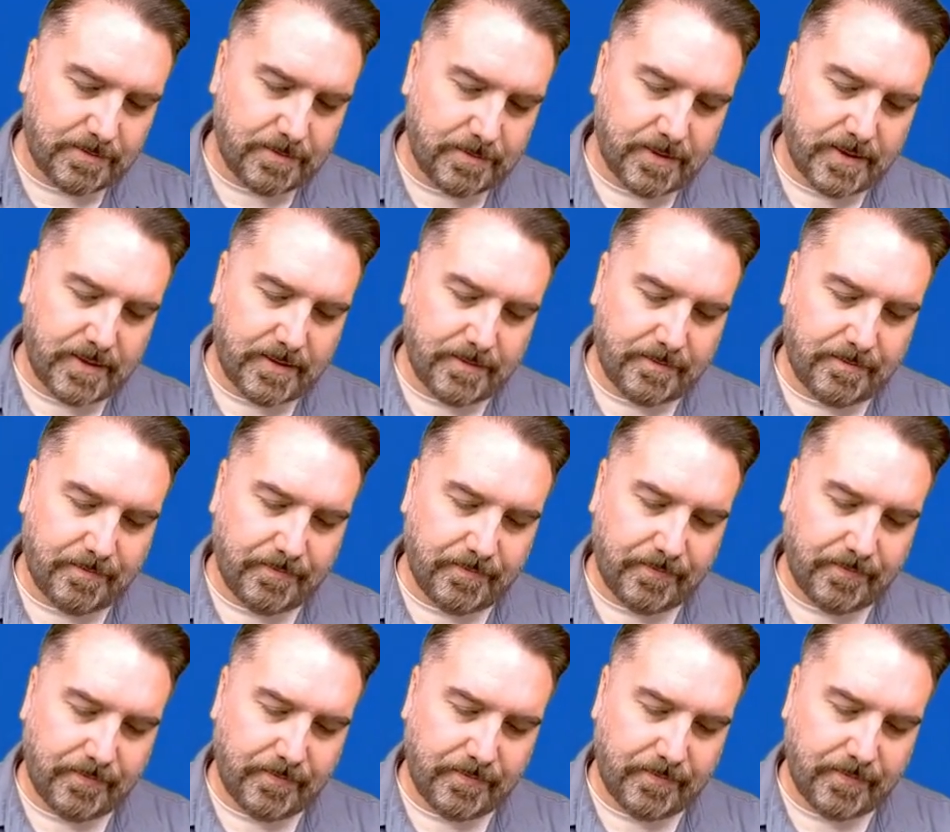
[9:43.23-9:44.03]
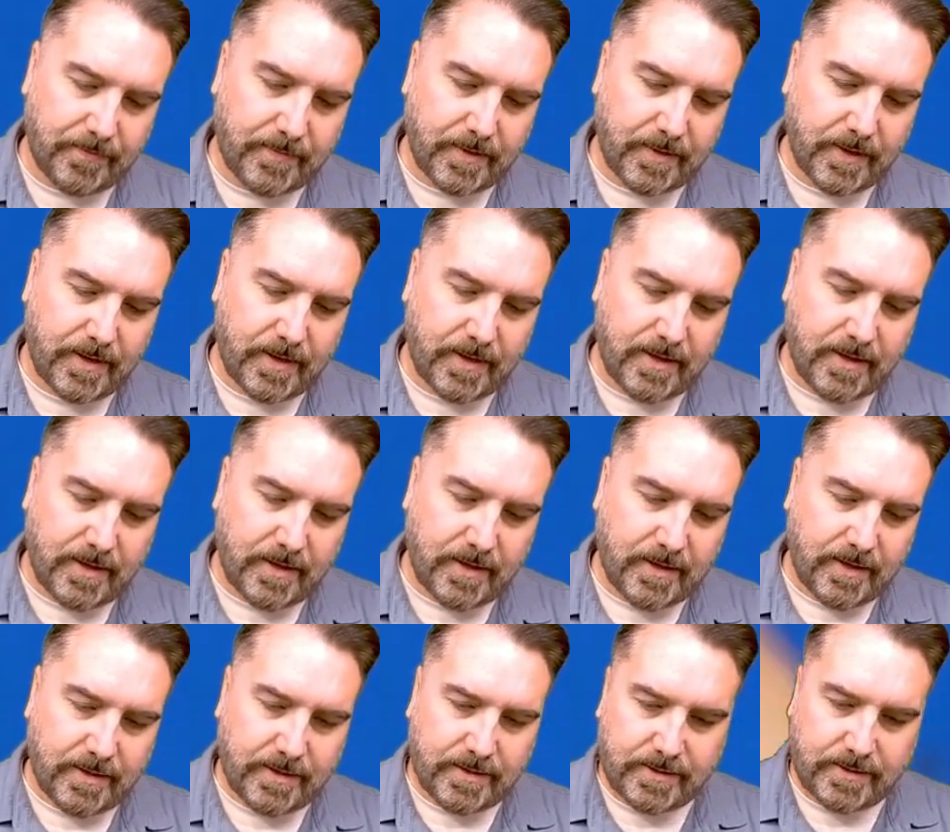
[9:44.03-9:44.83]
But
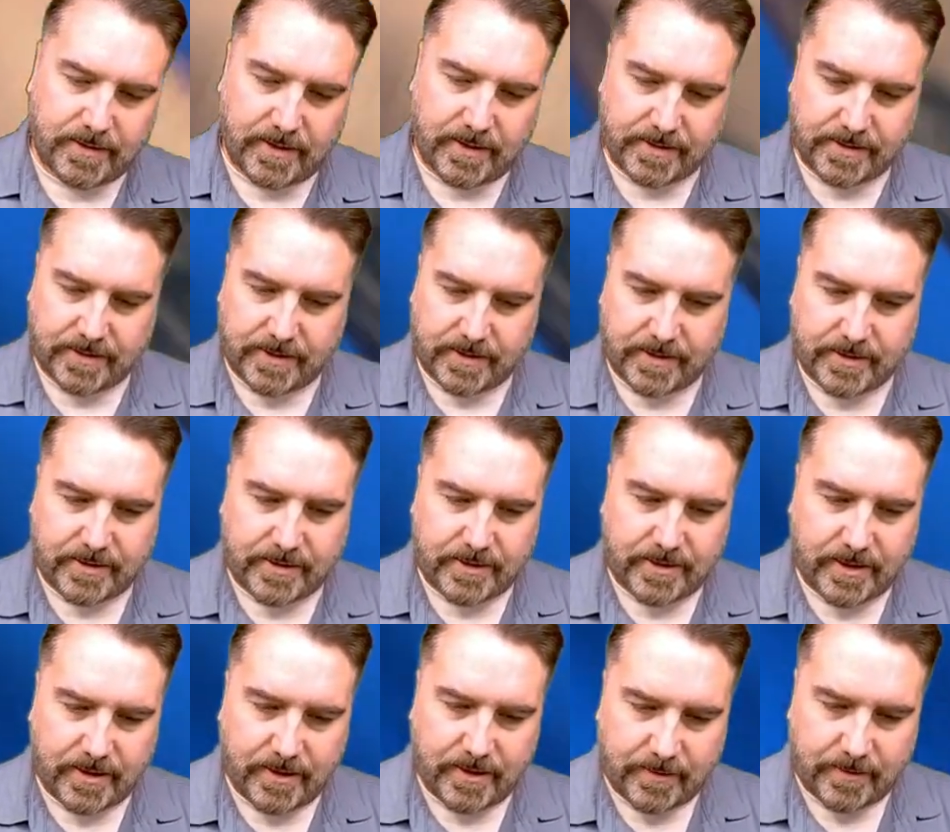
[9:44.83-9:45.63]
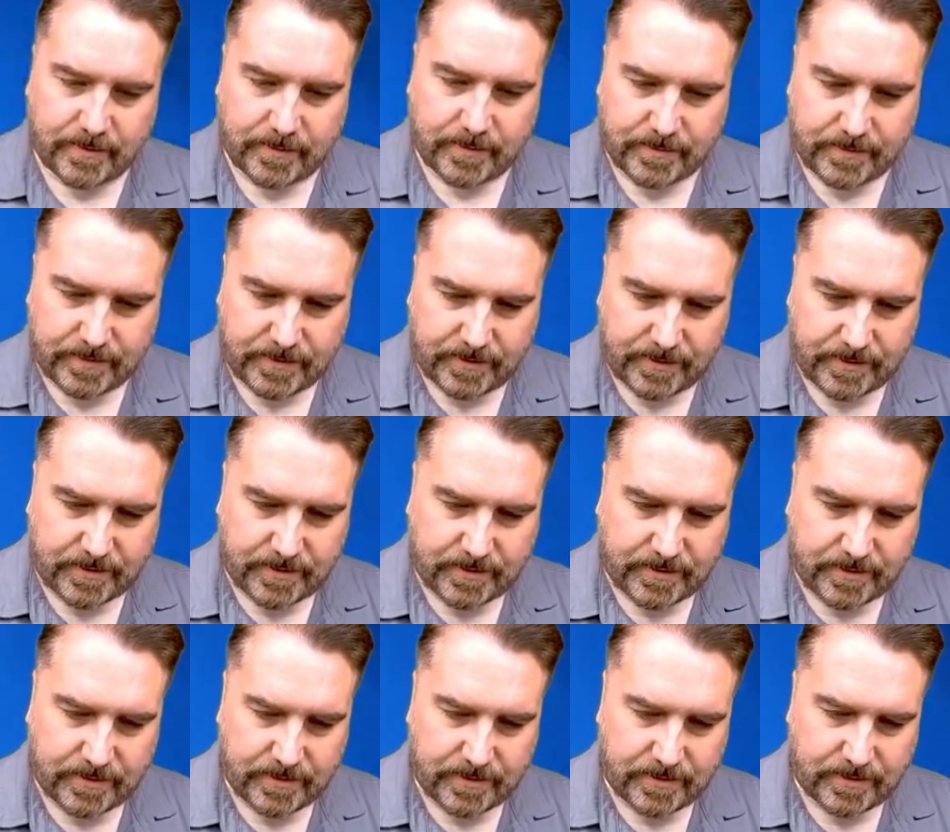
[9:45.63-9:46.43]
Jessica
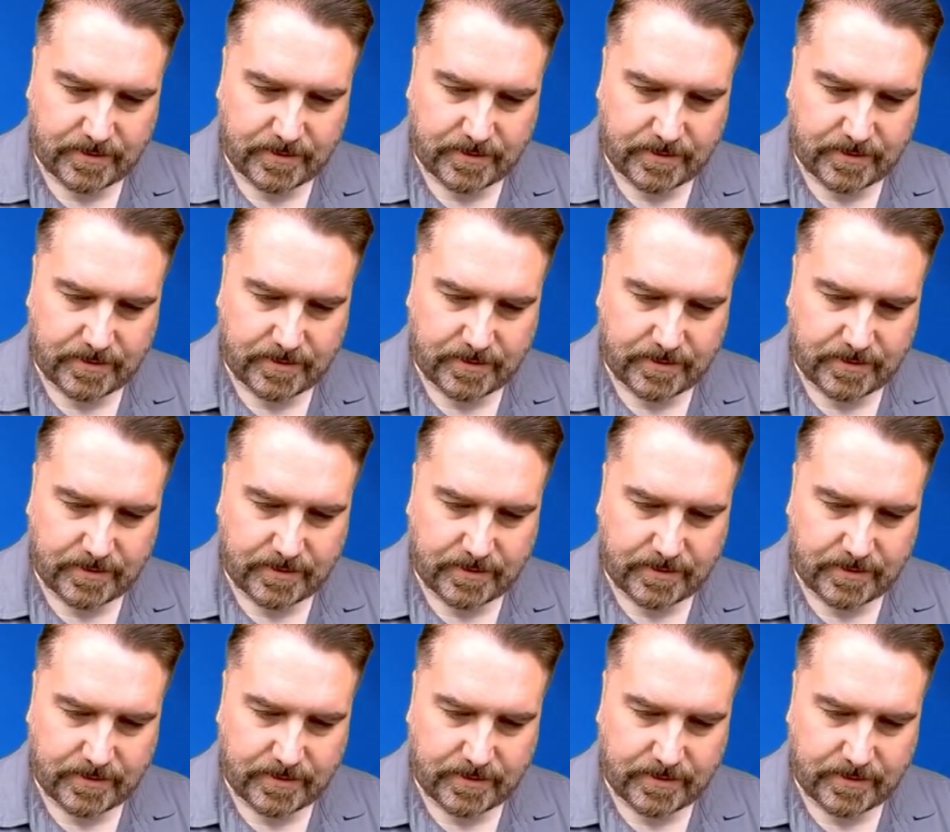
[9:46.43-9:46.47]
Jones,